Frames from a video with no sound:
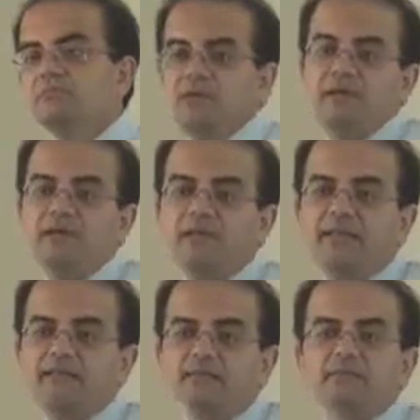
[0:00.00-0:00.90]
we kind of
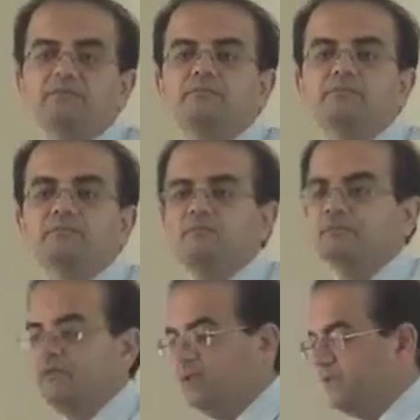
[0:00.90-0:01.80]
like it.
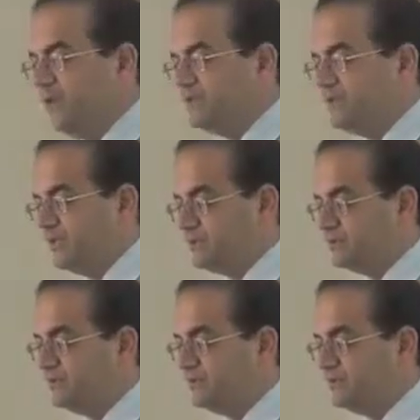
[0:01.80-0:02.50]
Why change?